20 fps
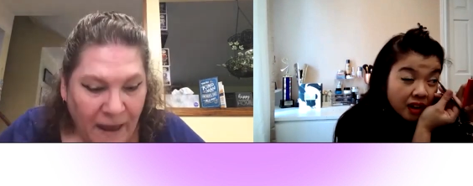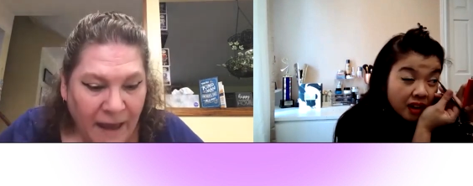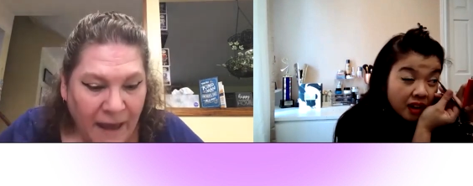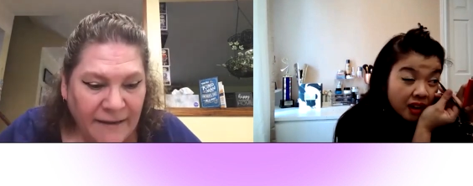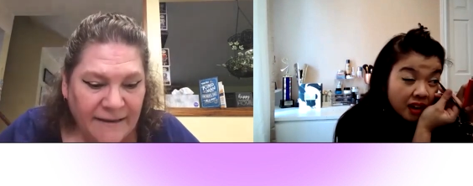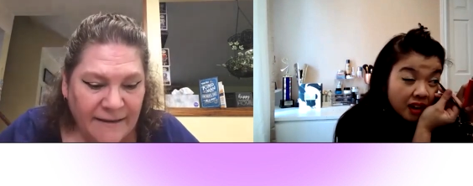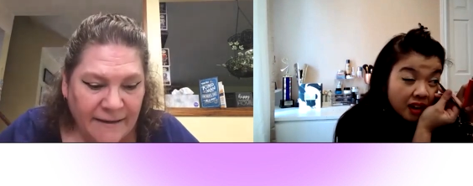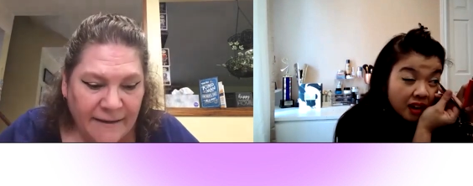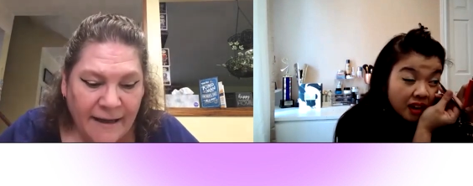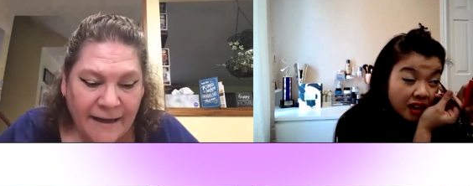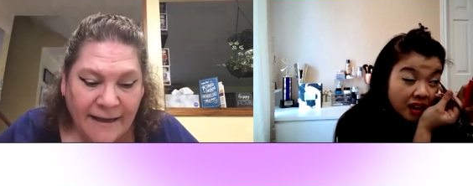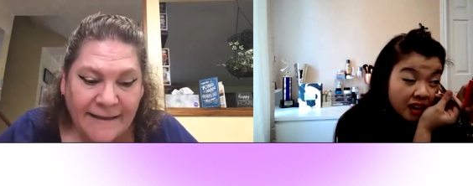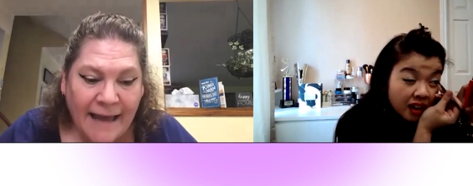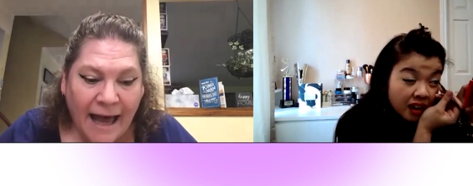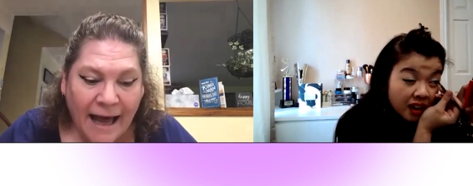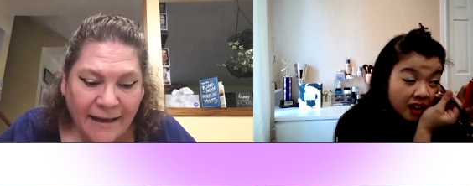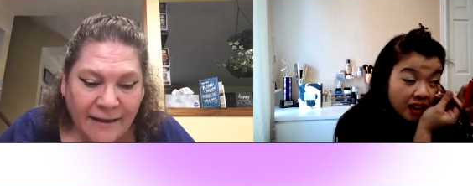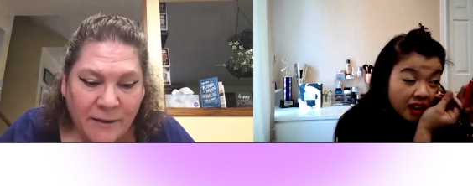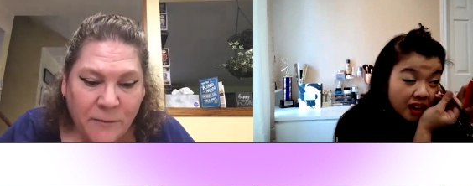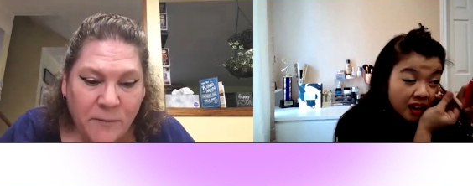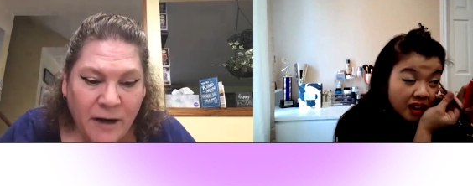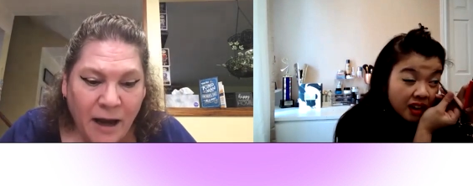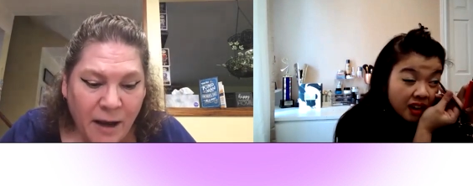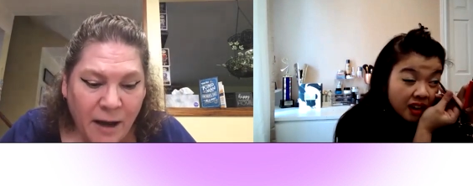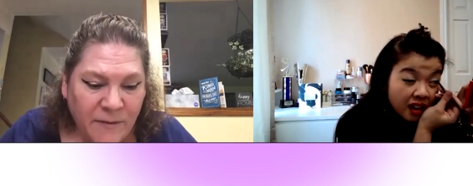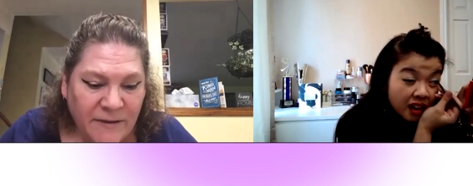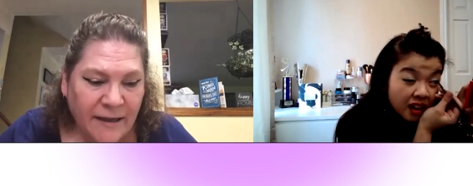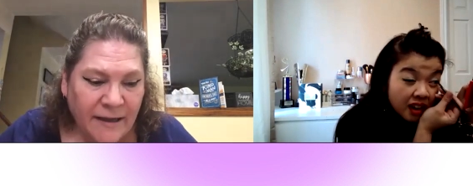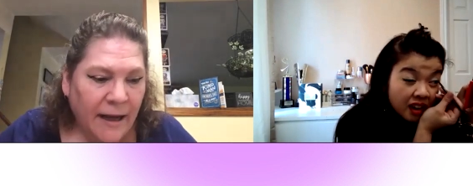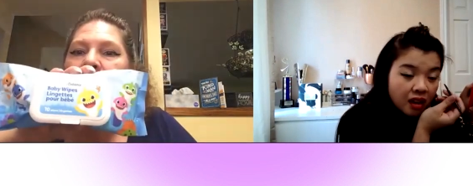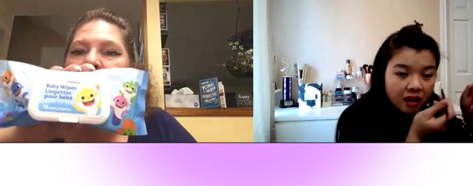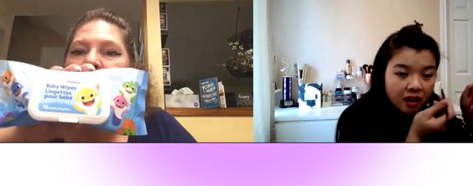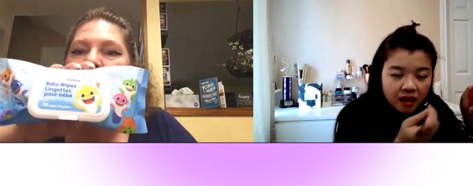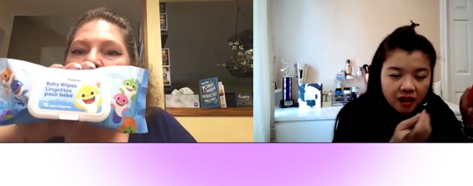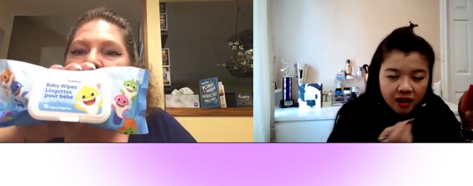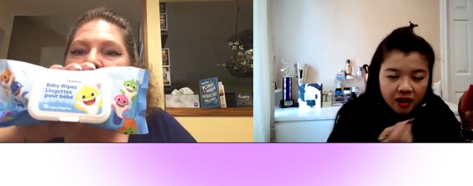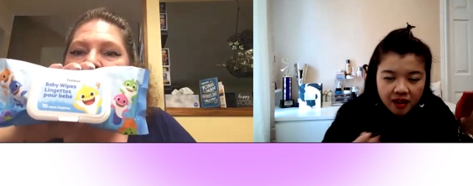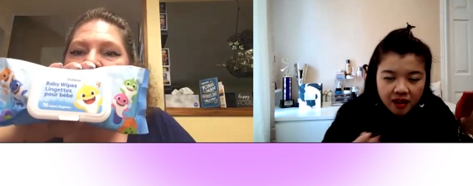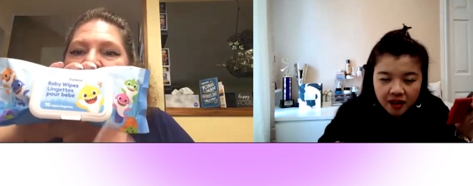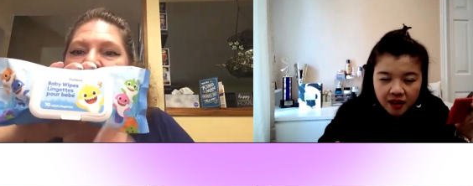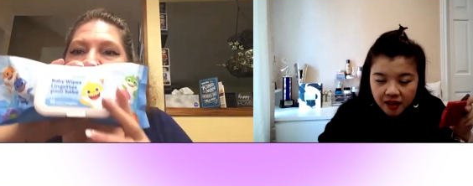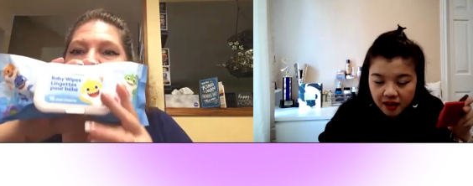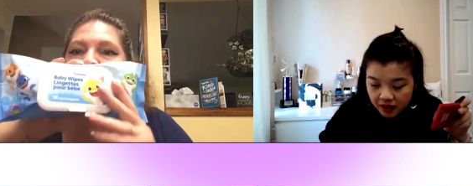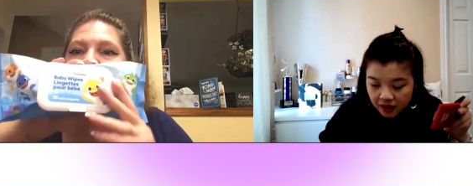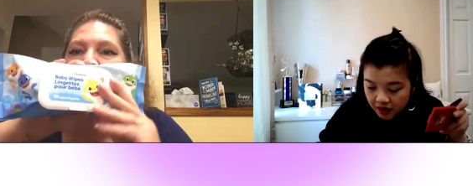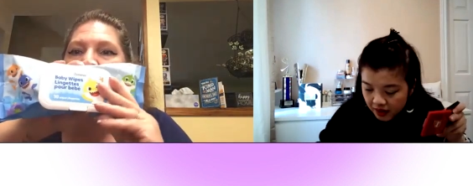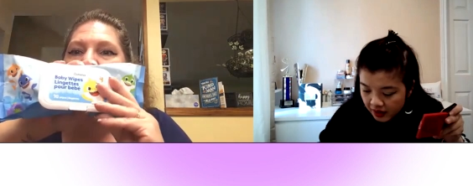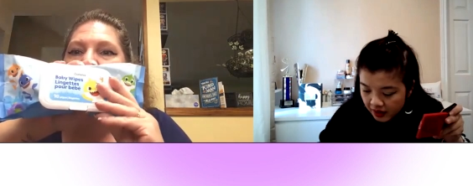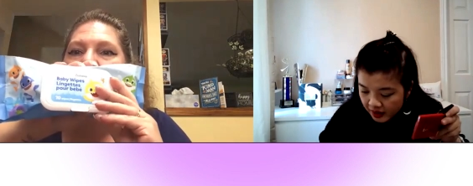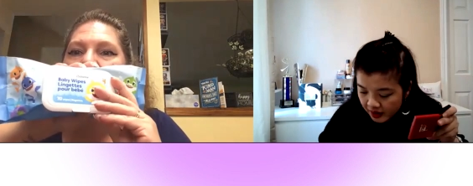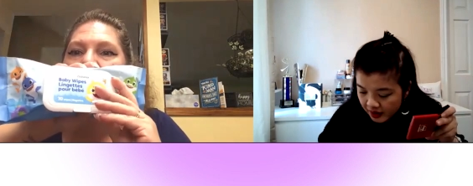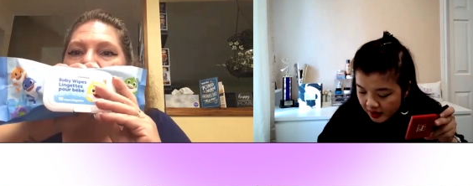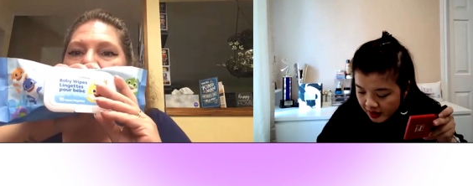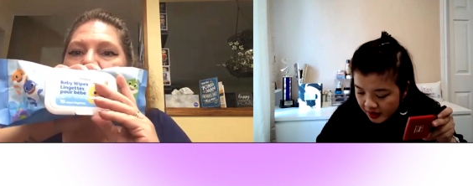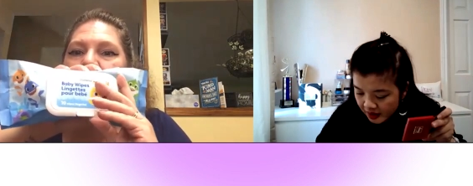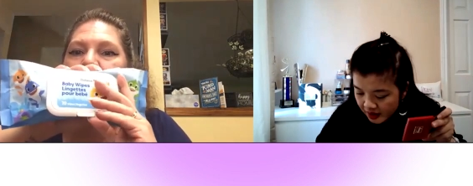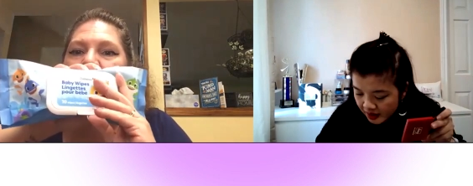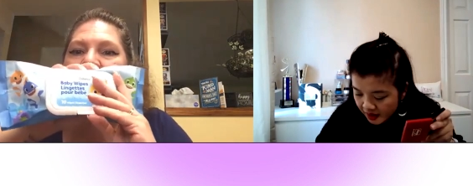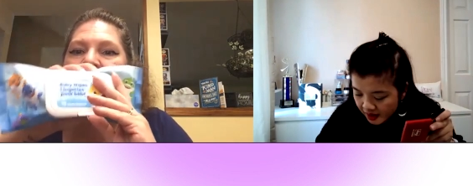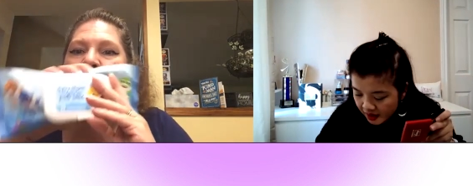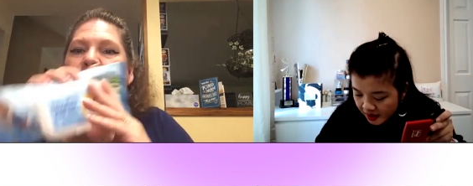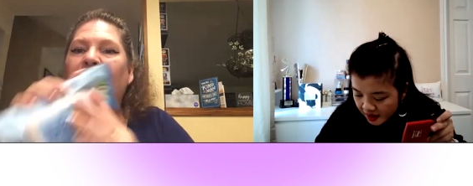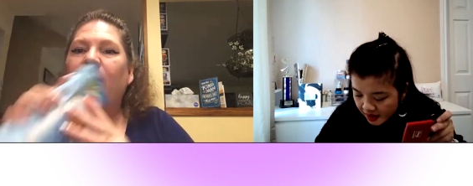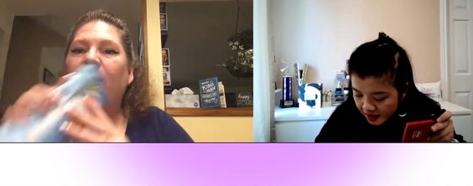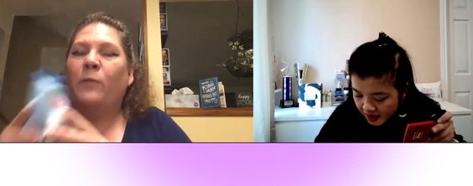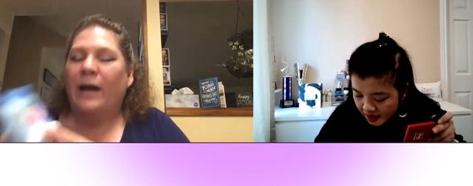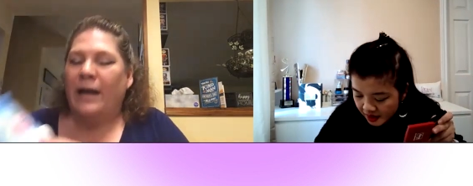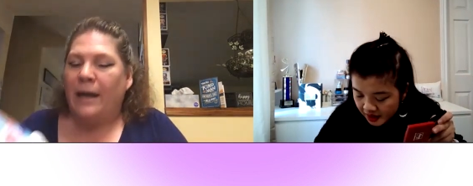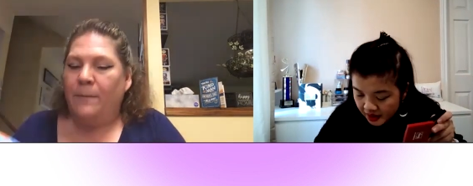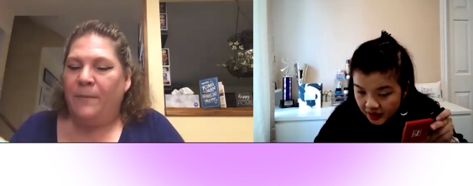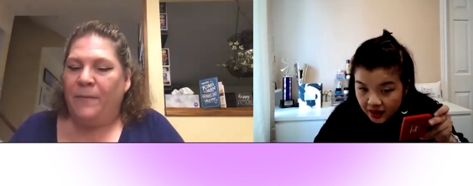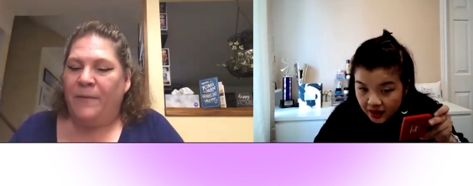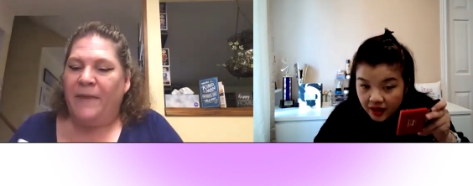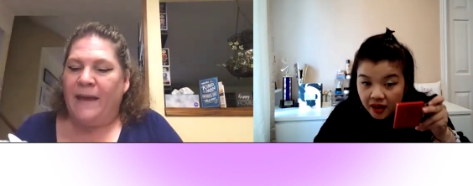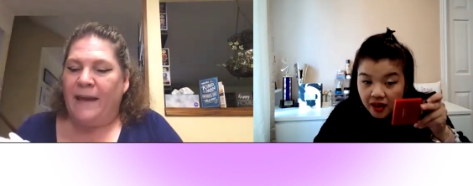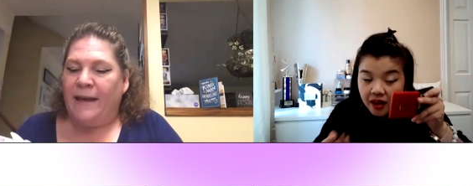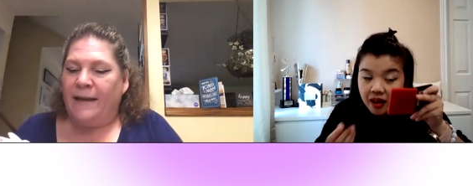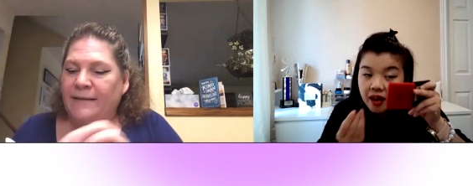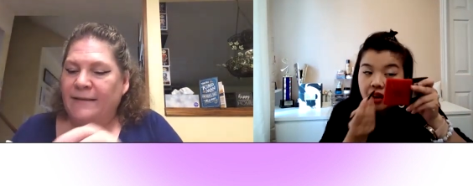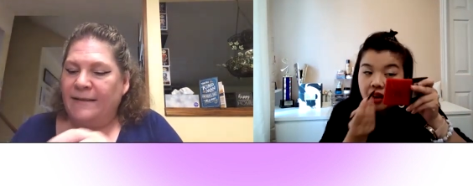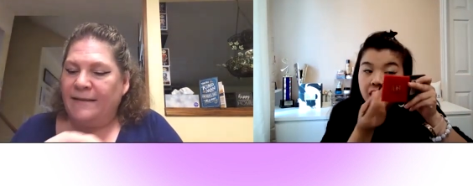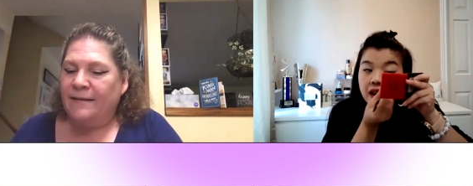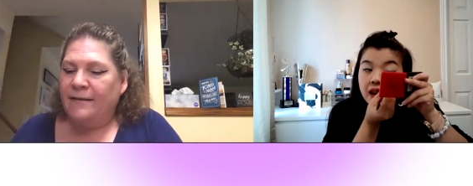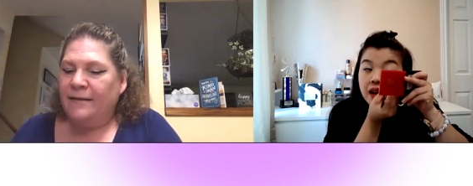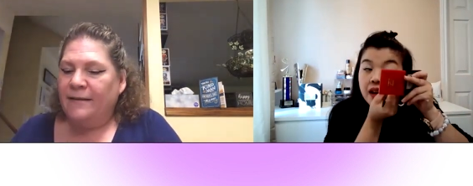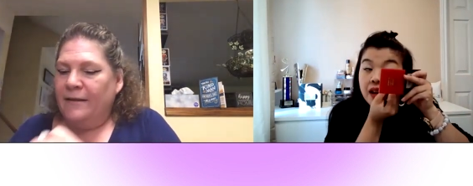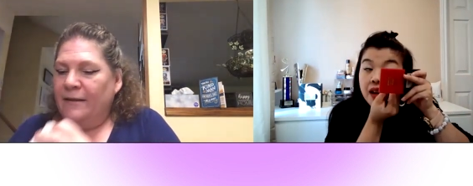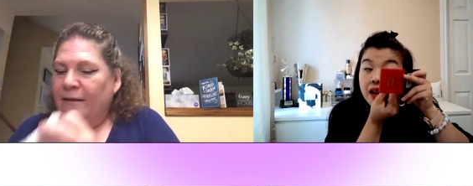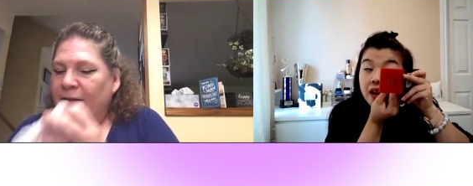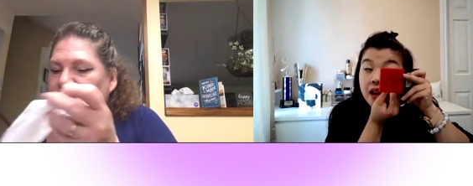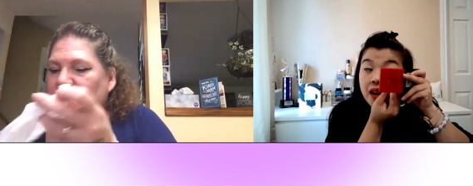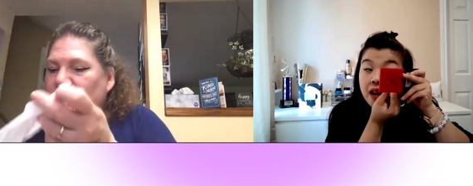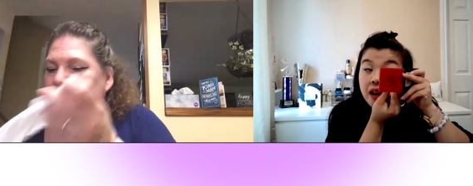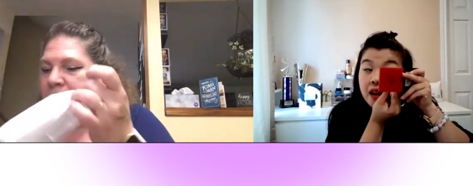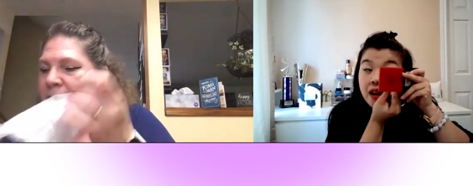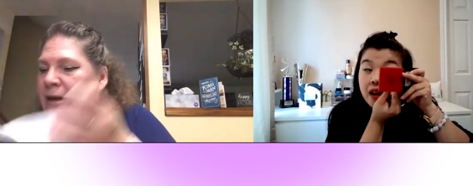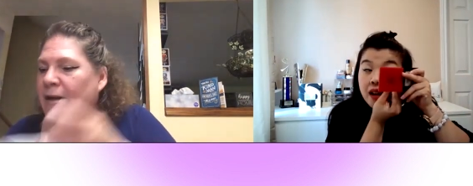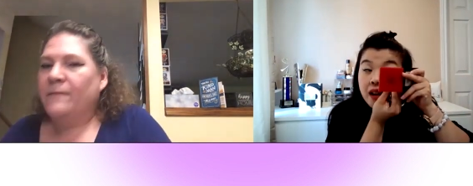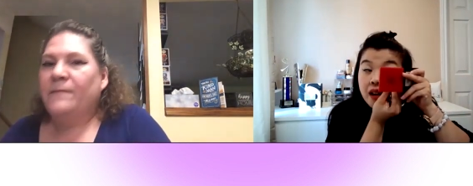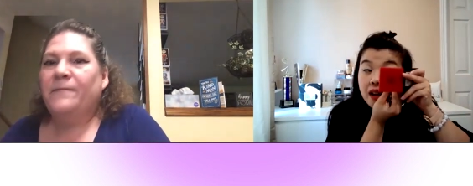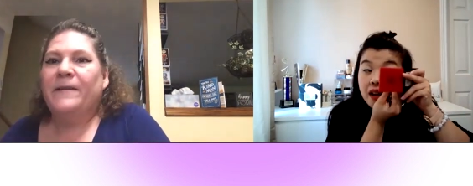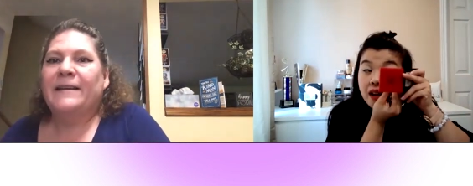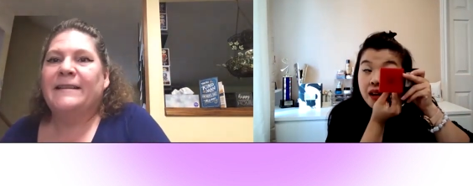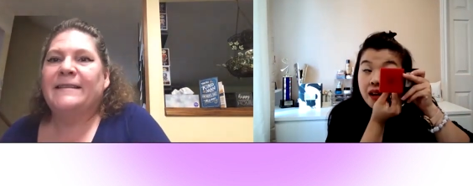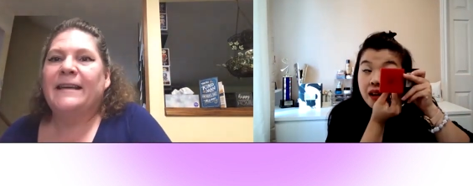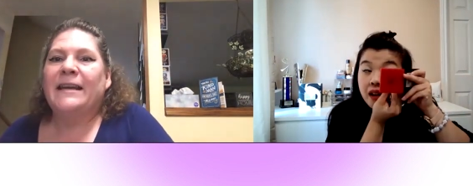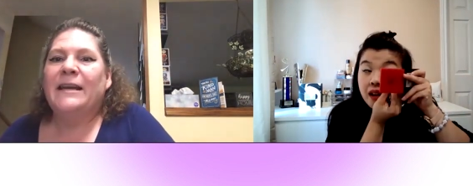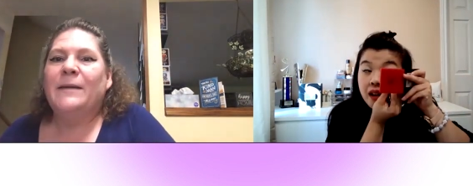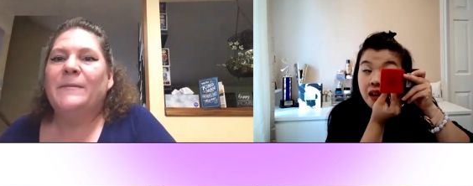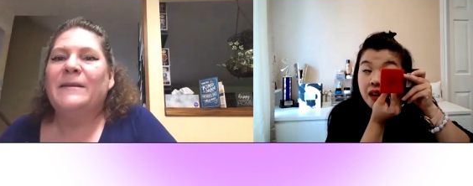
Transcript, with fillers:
Speaker 1: That's exactly what I was thinking. I grabbed our baby white things so I could fix any